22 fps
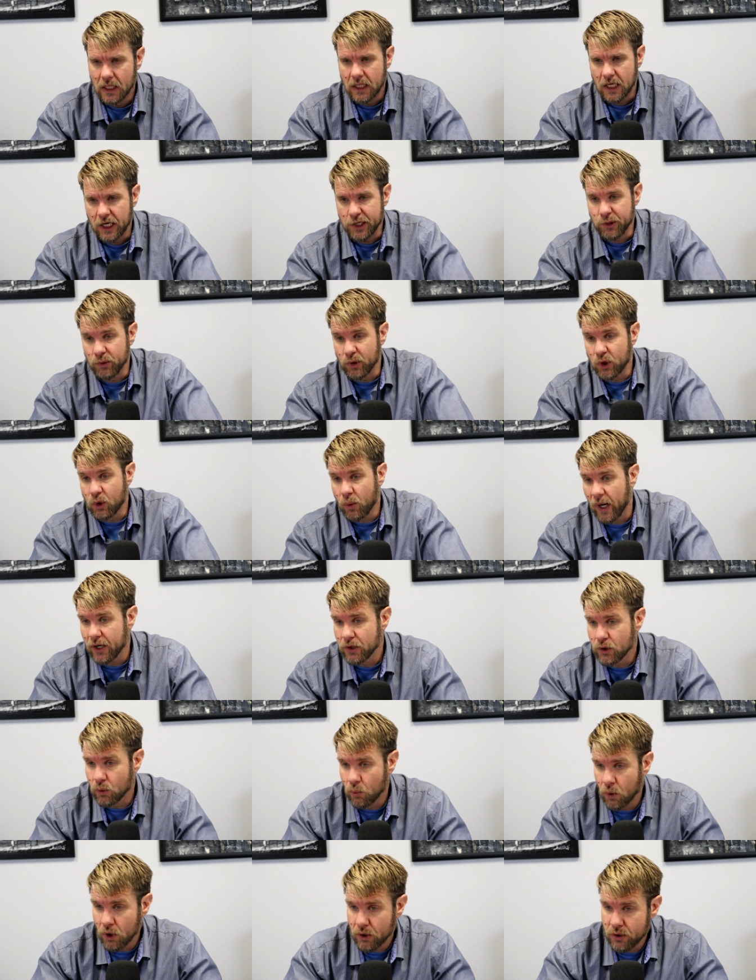You
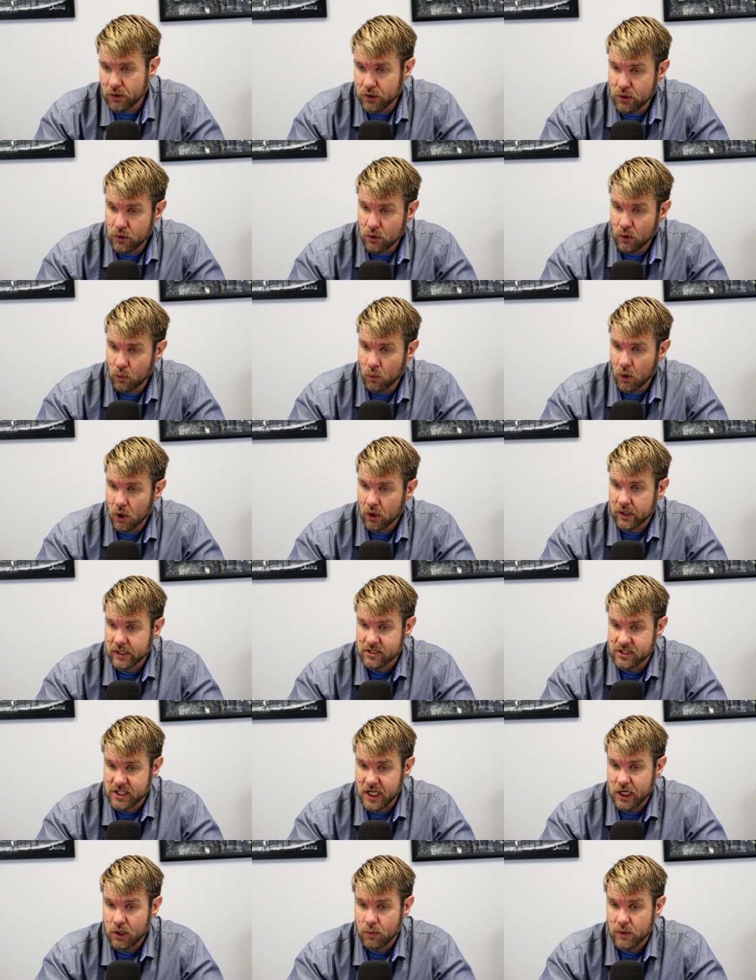require the worker to do the work in a
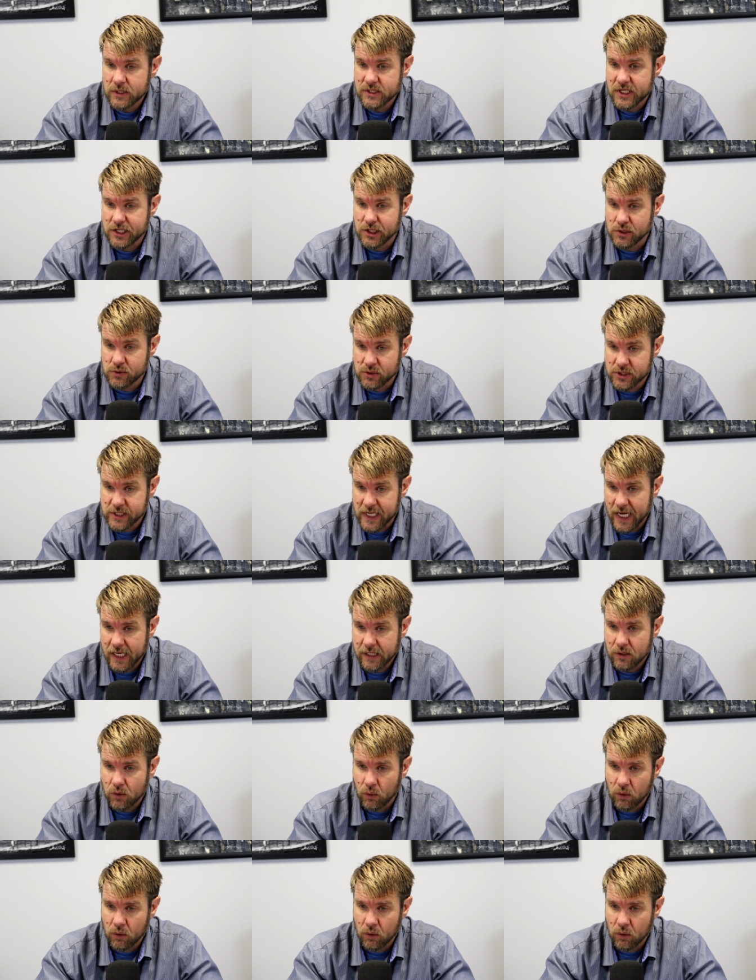sequence that you set,